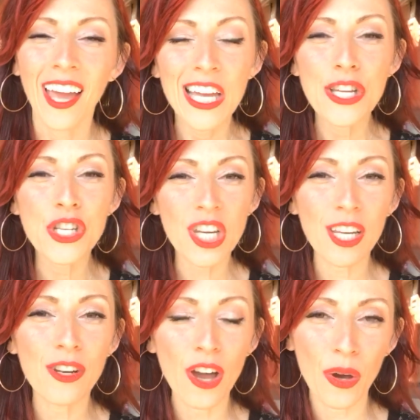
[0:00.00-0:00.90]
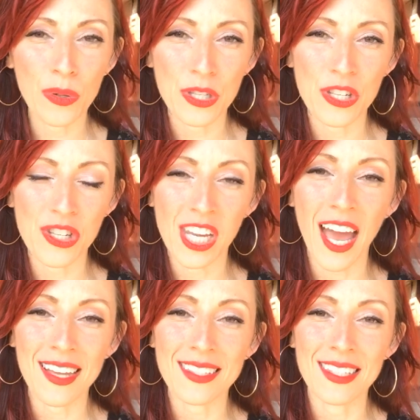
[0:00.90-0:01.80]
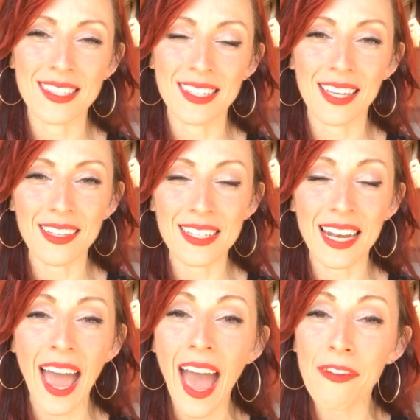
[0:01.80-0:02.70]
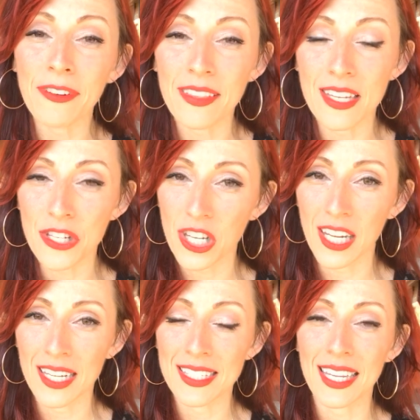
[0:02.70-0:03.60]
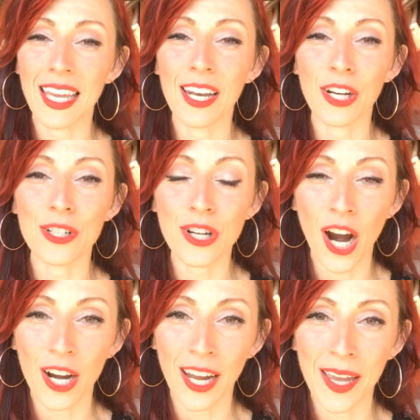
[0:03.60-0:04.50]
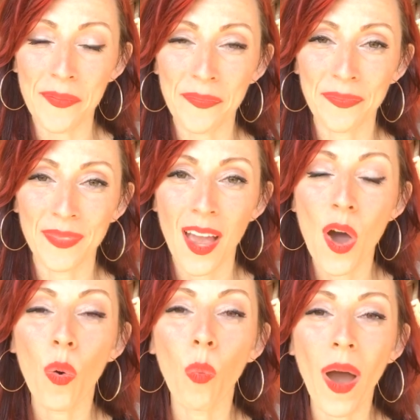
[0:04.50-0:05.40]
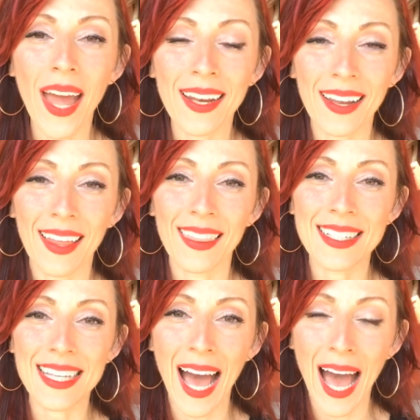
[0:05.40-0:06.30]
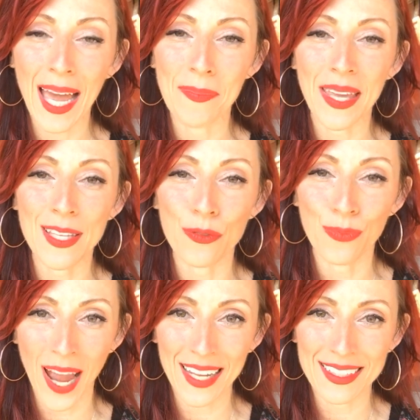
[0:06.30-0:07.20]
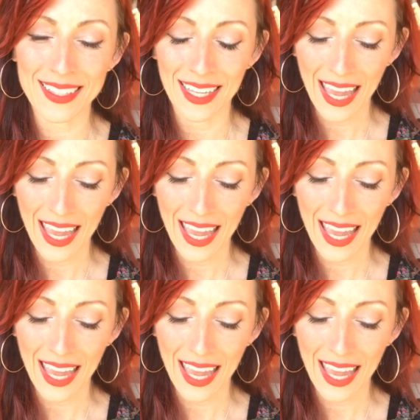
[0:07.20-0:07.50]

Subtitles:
She knows that she has the skills and everything she needs to hit her target when the time is right.